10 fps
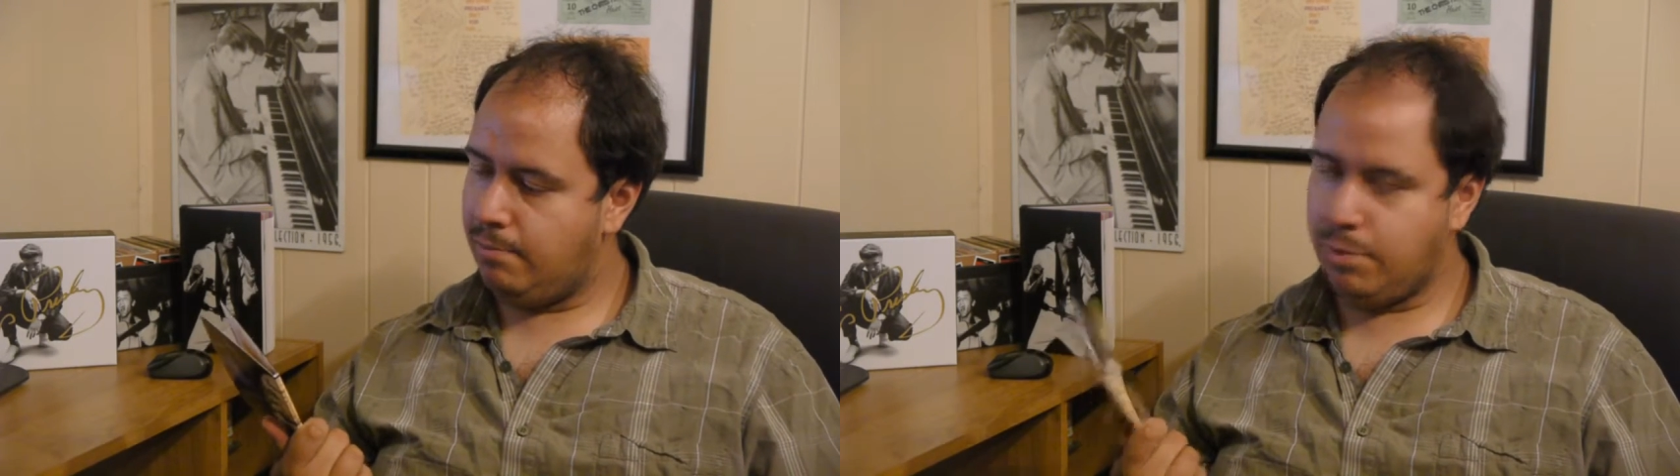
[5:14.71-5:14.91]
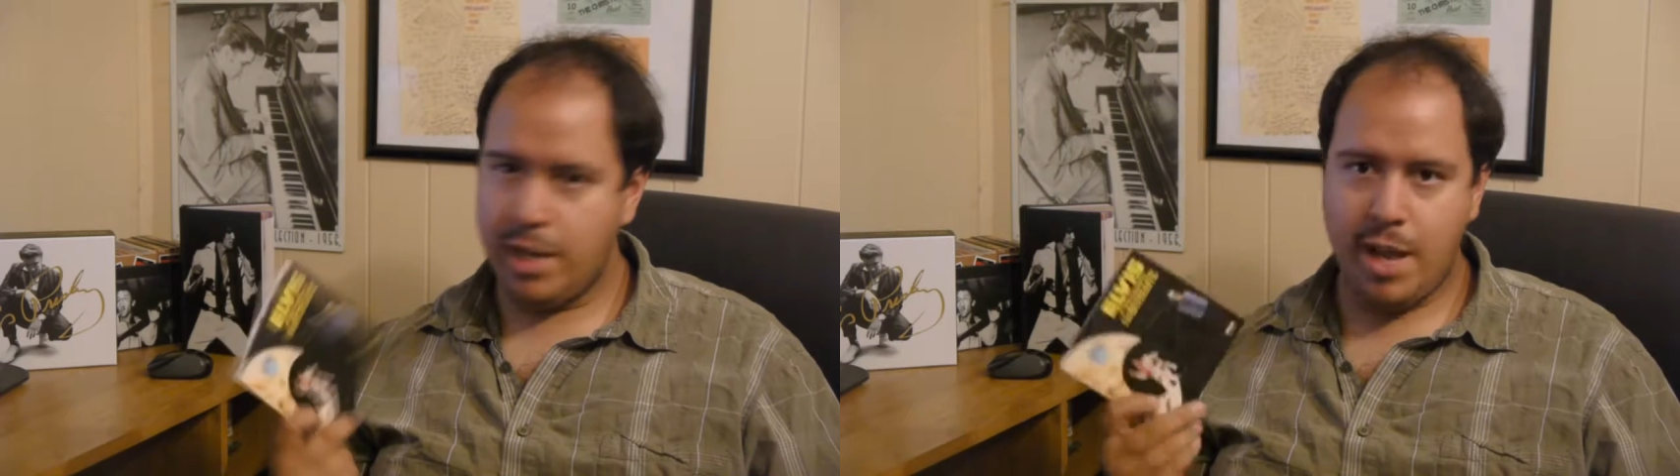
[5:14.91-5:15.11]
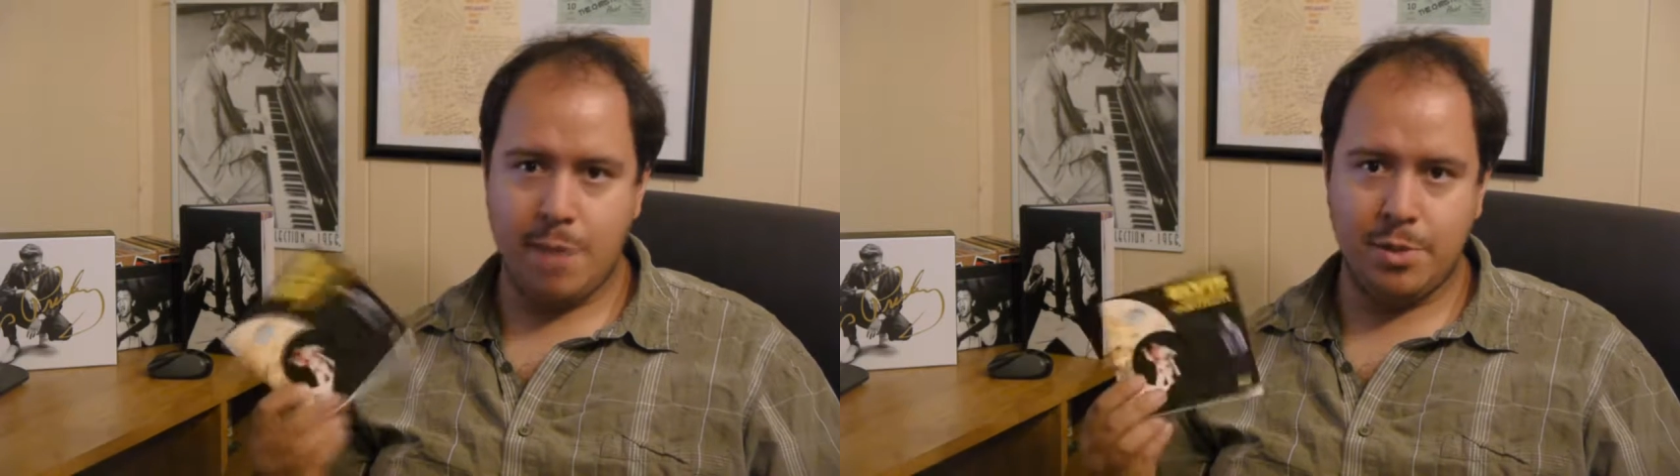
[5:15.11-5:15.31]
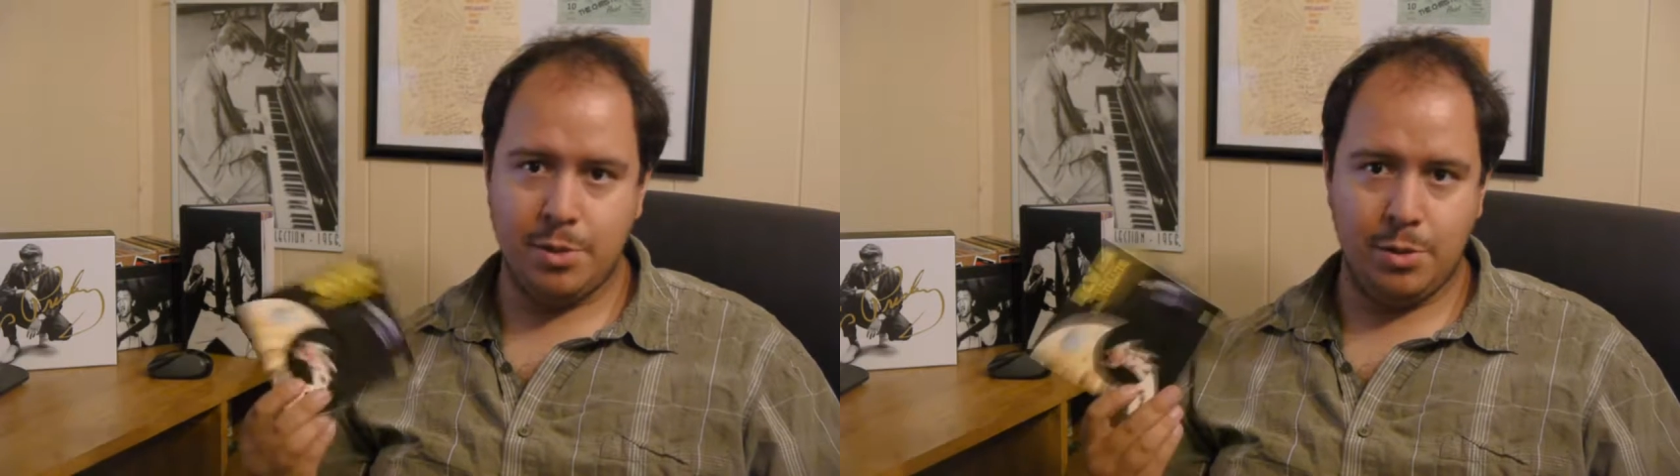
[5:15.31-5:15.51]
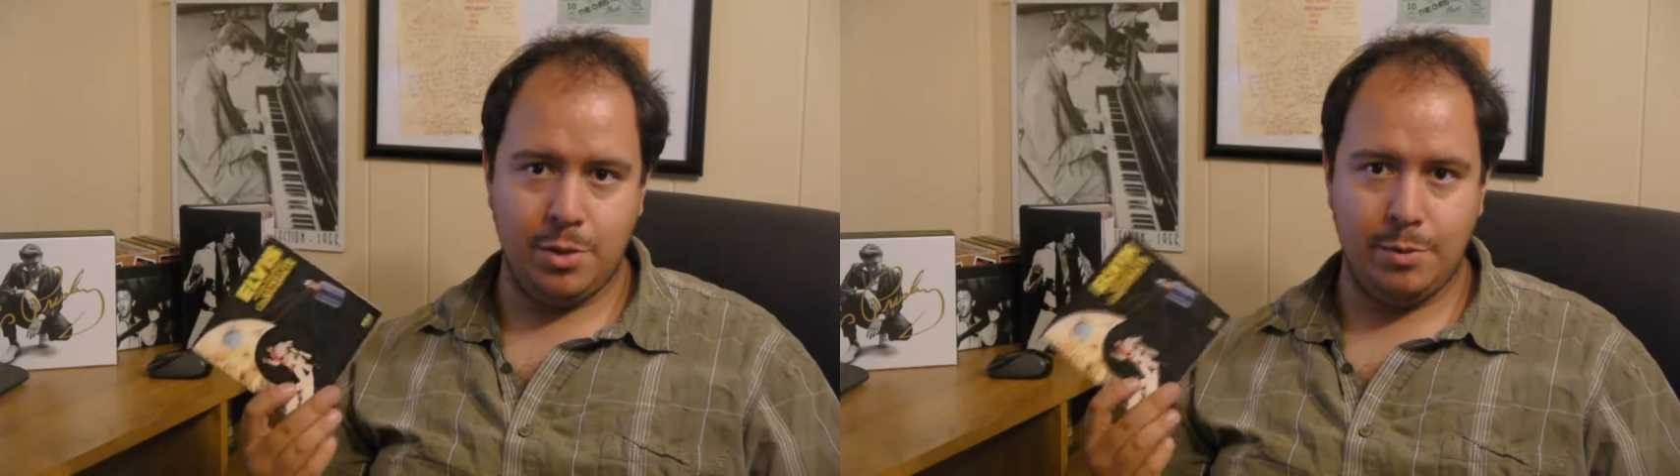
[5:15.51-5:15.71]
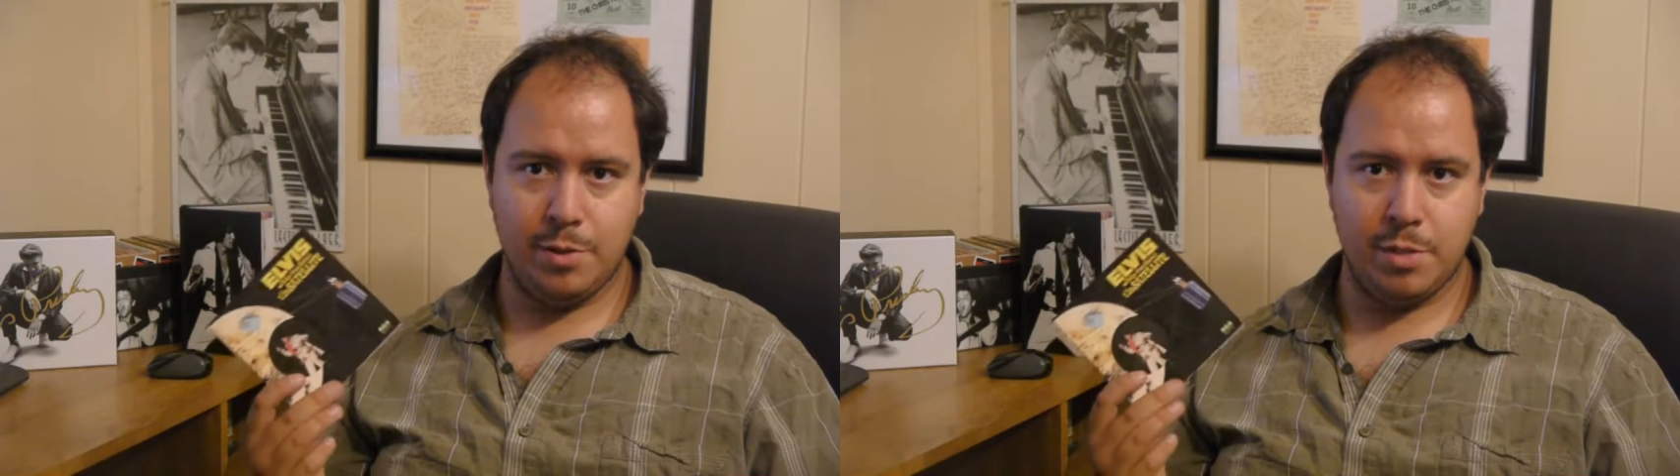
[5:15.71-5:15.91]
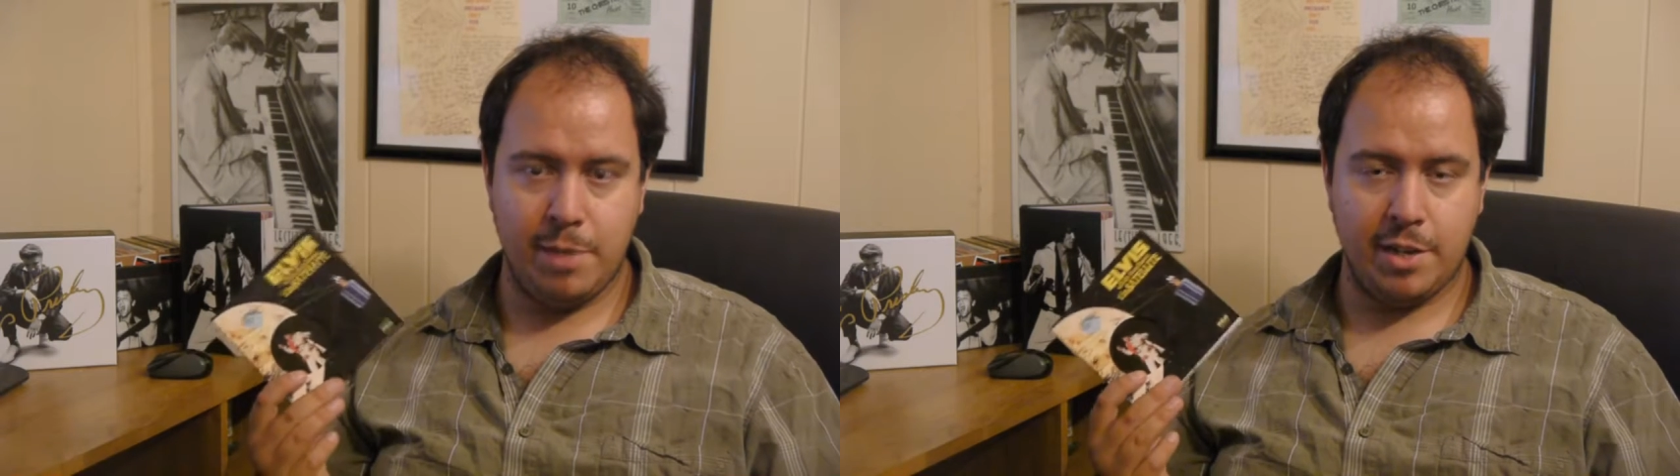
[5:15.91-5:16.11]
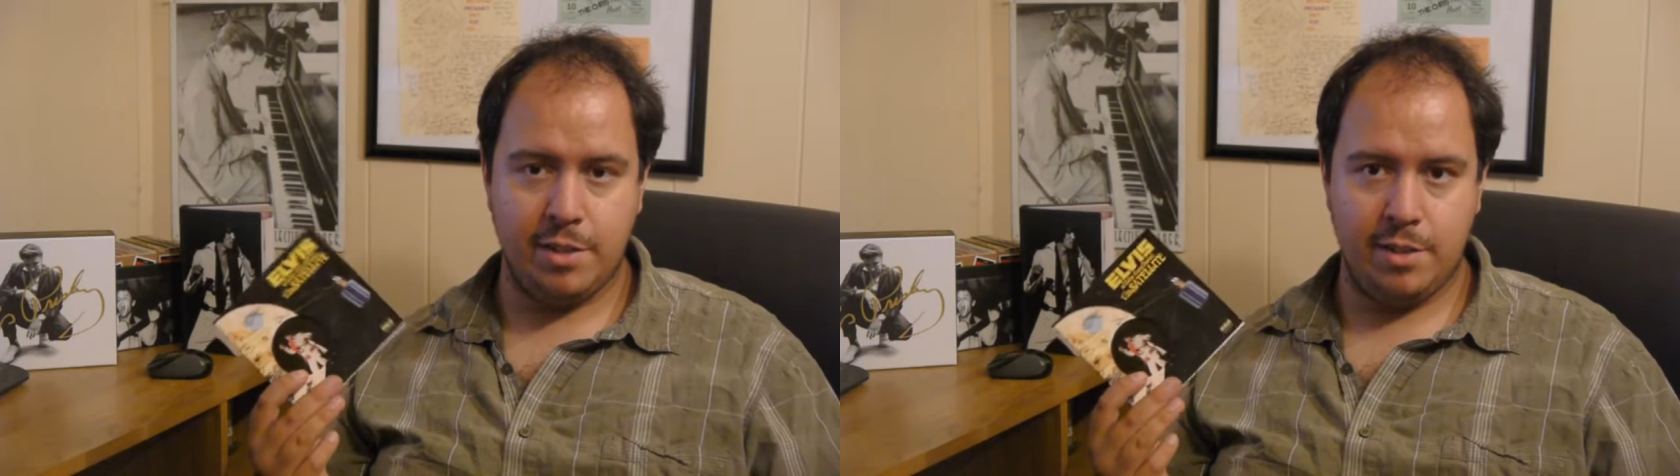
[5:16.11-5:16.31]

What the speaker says: But I absolutely respect